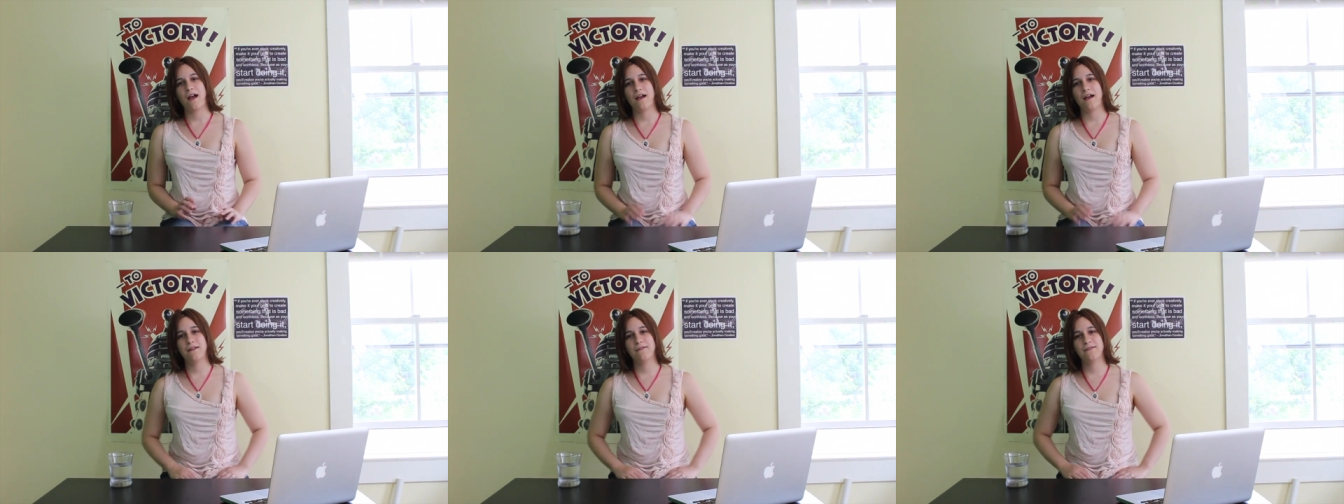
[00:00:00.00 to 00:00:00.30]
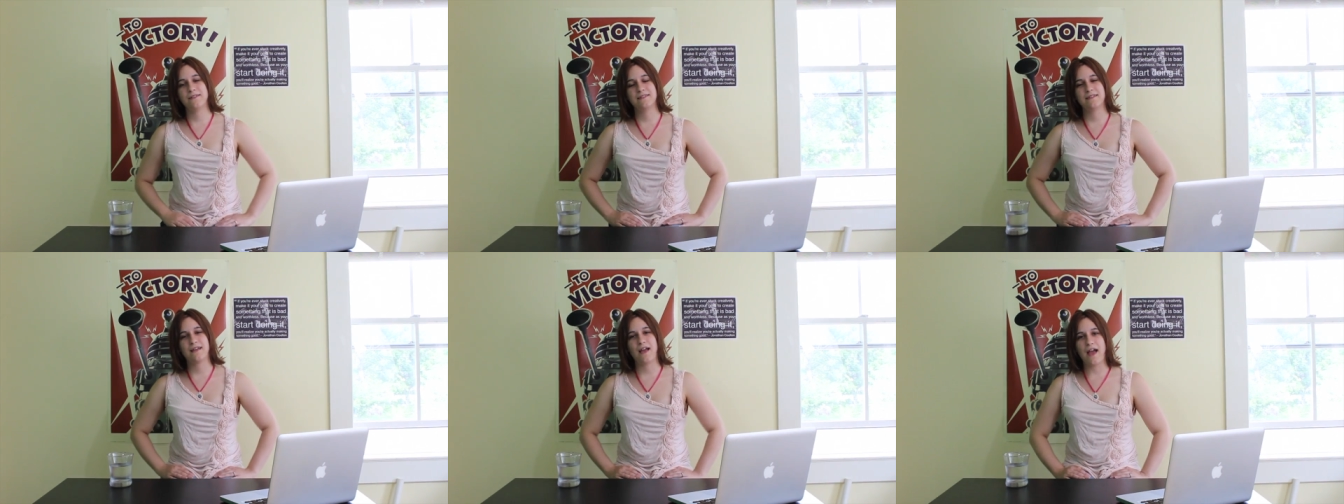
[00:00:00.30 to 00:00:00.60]
It
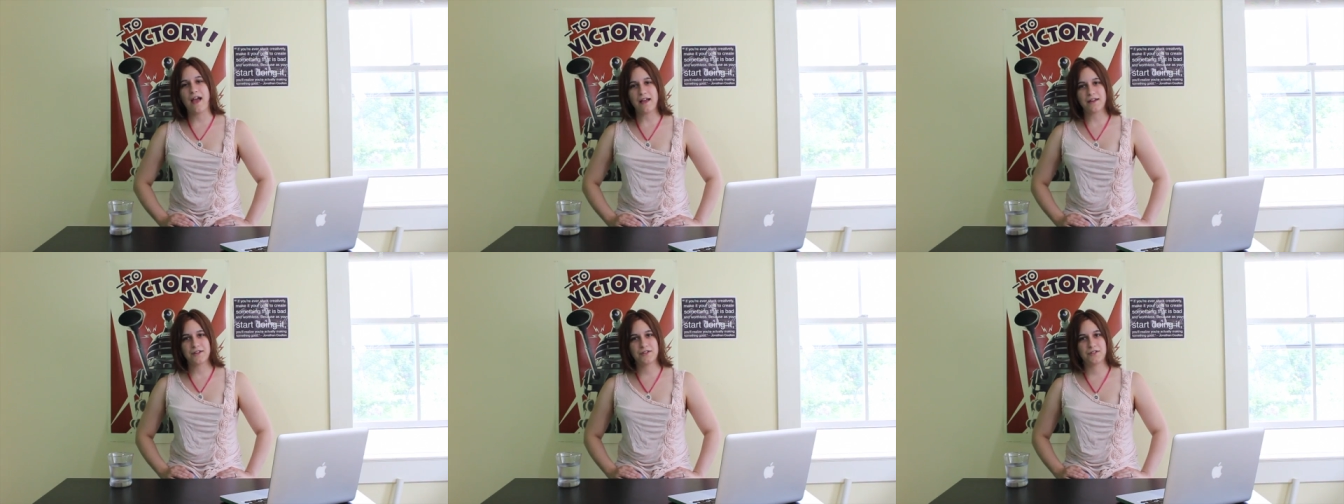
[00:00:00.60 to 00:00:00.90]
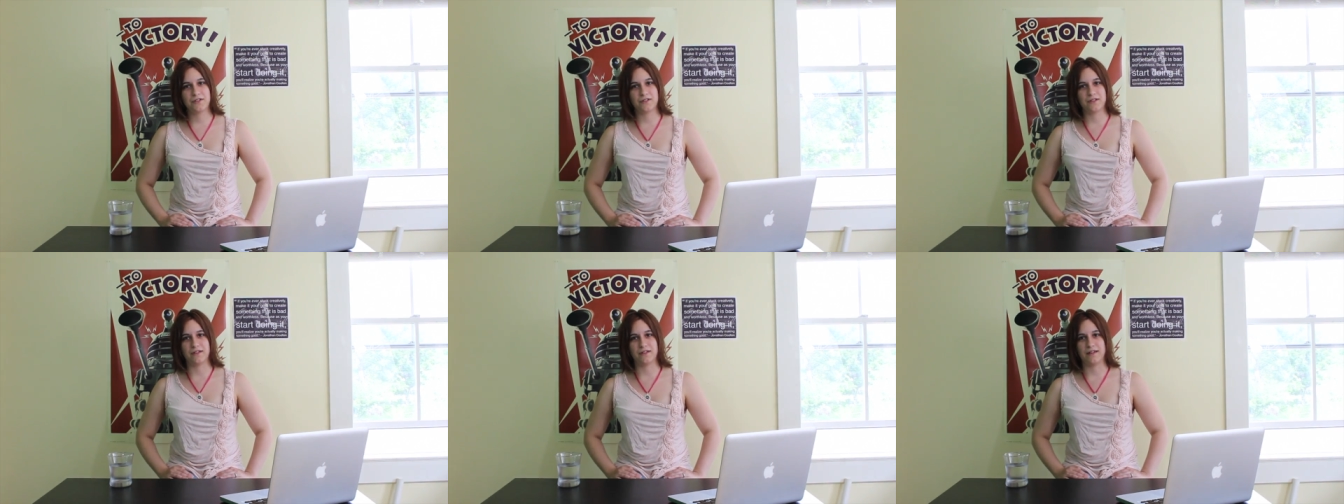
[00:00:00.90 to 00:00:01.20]
was
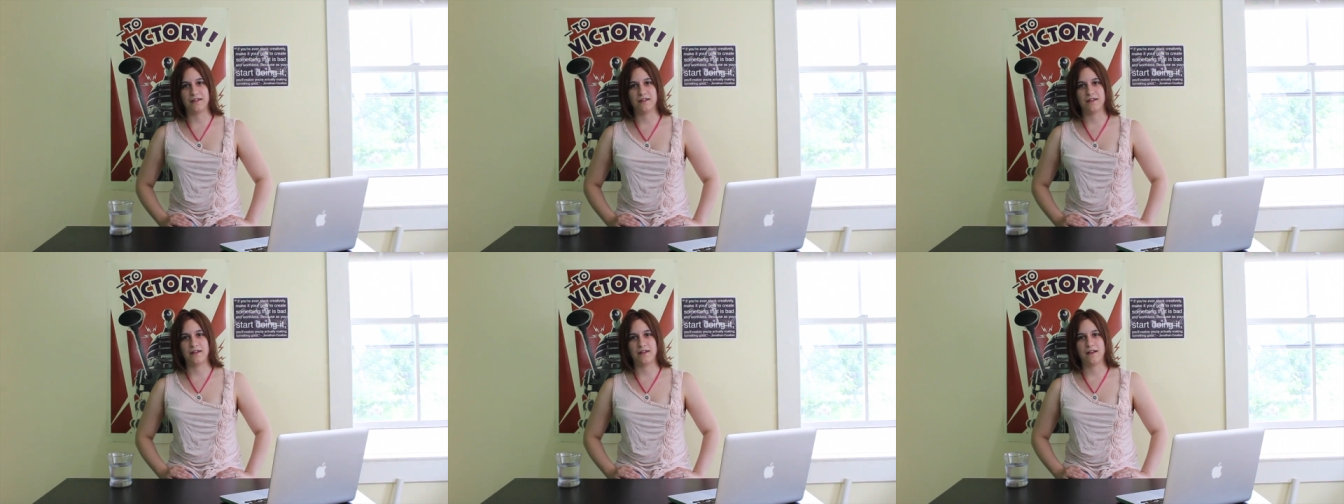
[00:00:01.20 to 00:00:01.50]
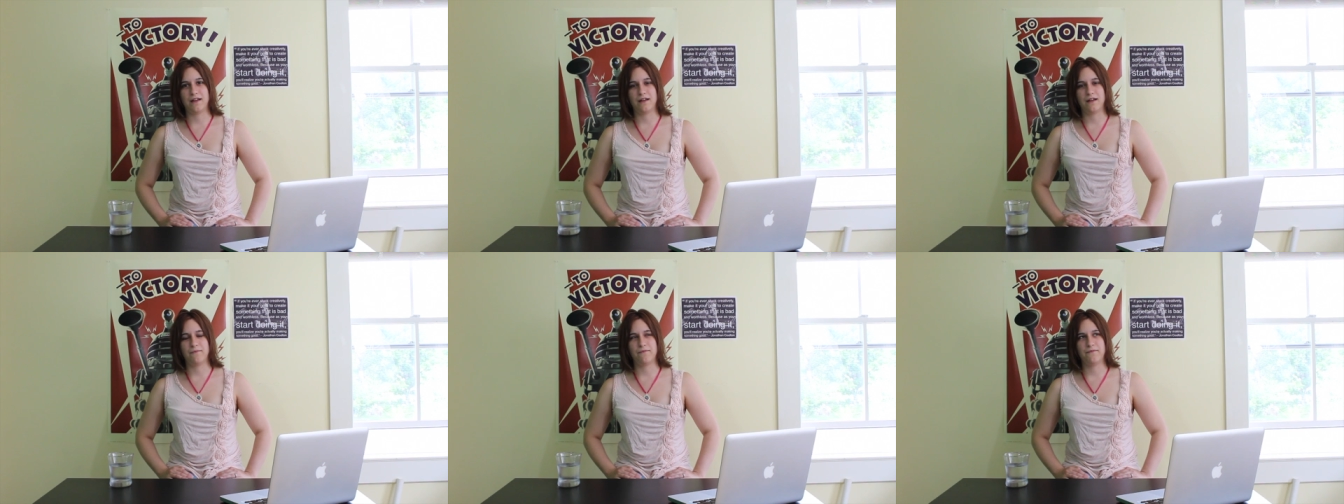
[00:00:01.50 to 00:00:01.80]
actually,
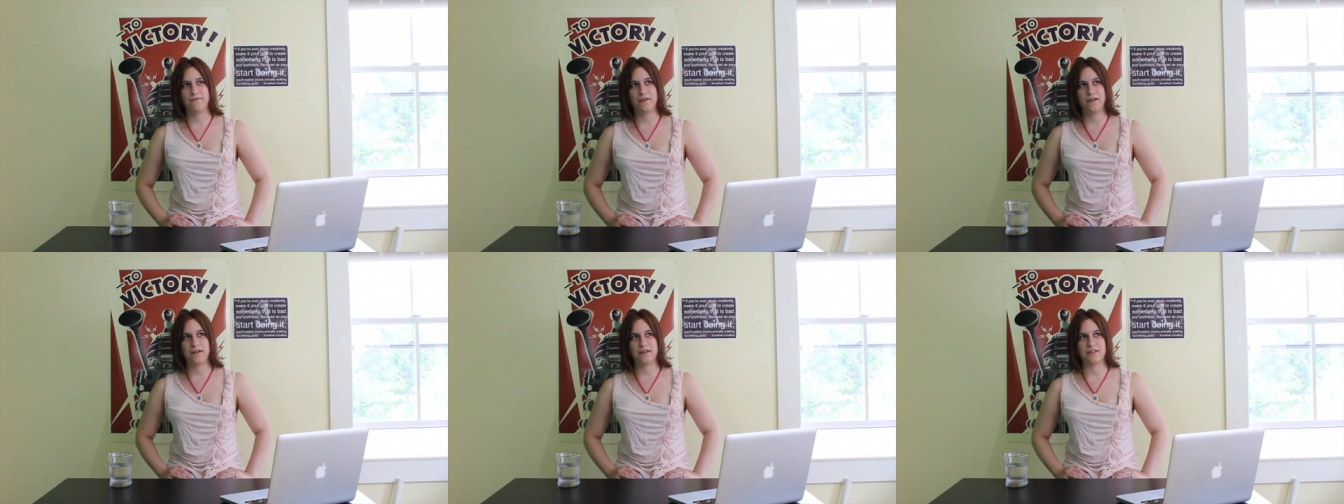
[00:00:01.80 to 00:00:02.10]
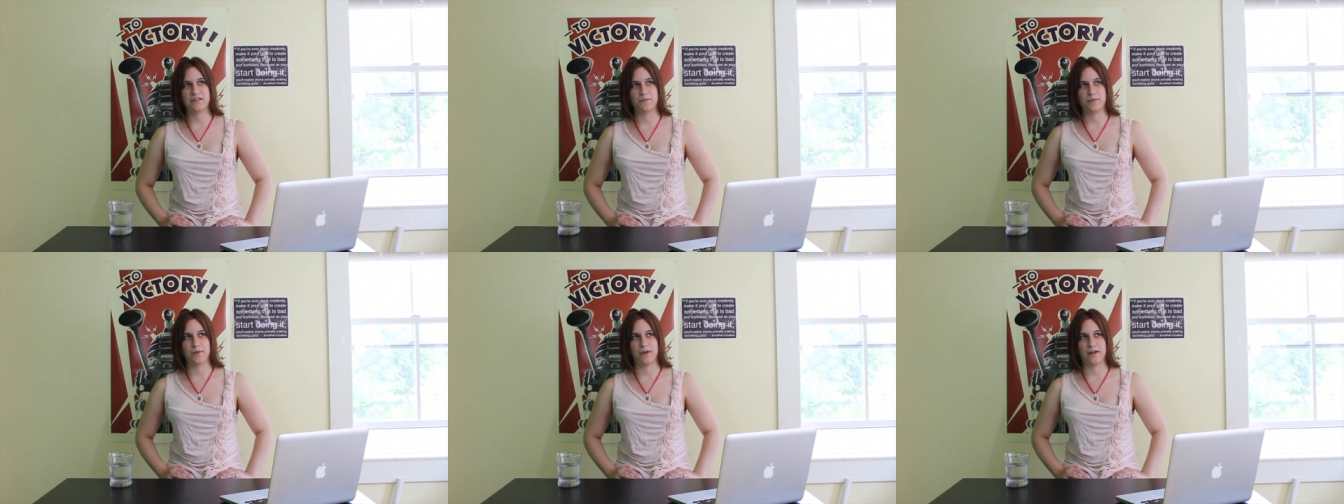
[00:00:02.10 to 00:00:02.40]
and I'm very
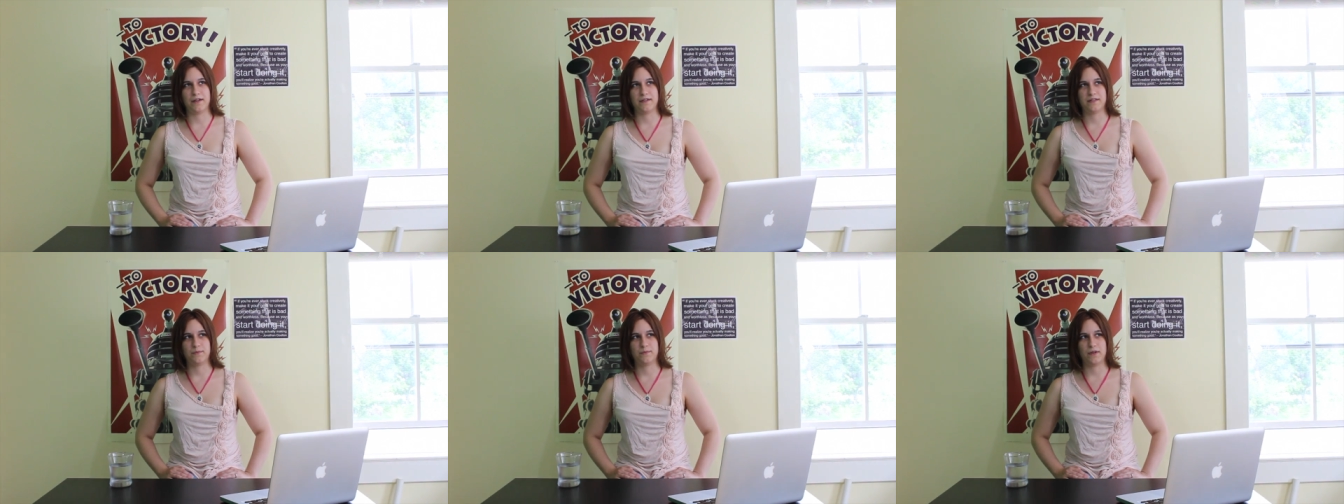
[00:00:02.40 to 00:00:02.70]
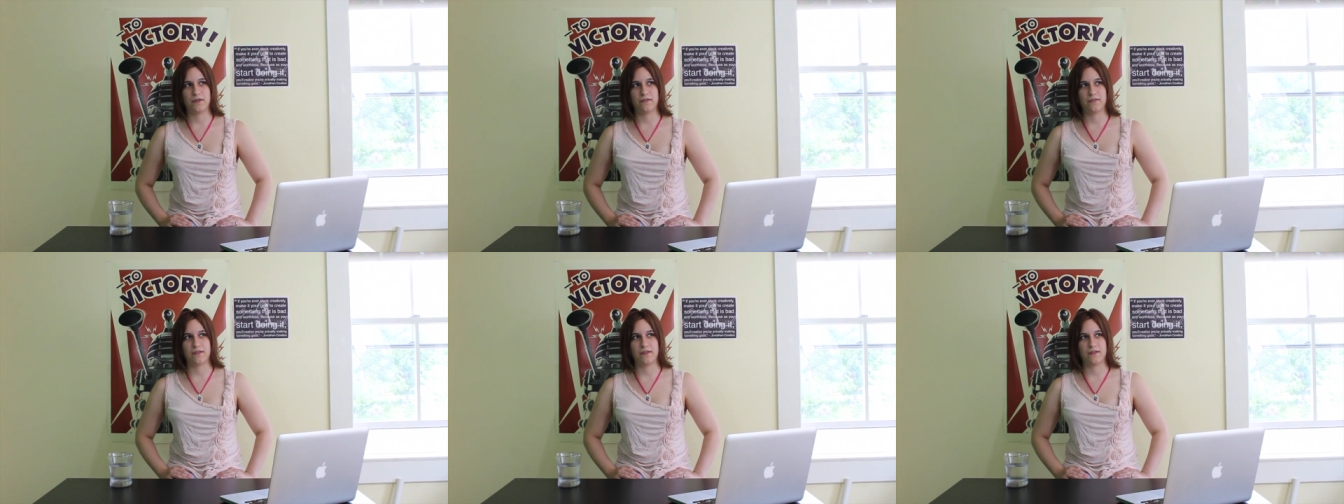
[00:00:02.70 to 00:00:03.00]
surprised
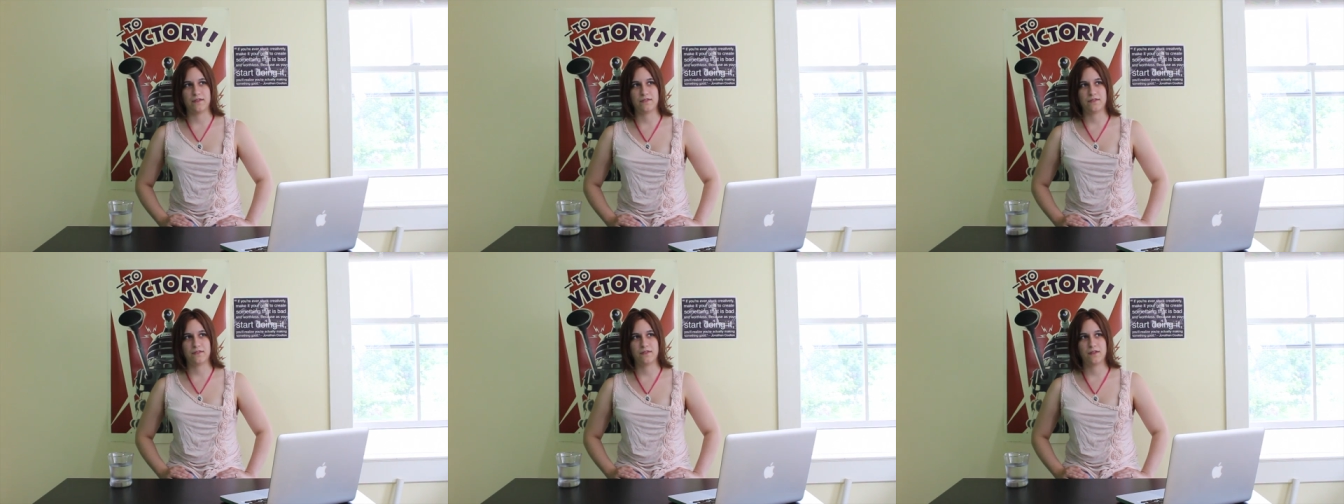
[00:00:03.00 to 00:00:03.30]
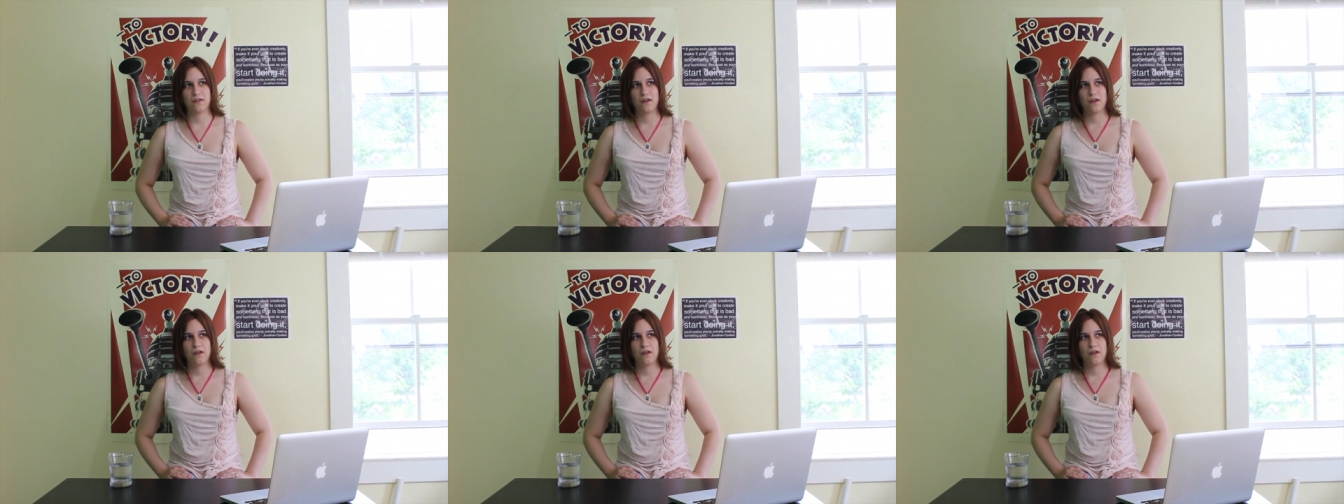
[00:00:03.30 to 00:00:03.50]
about this,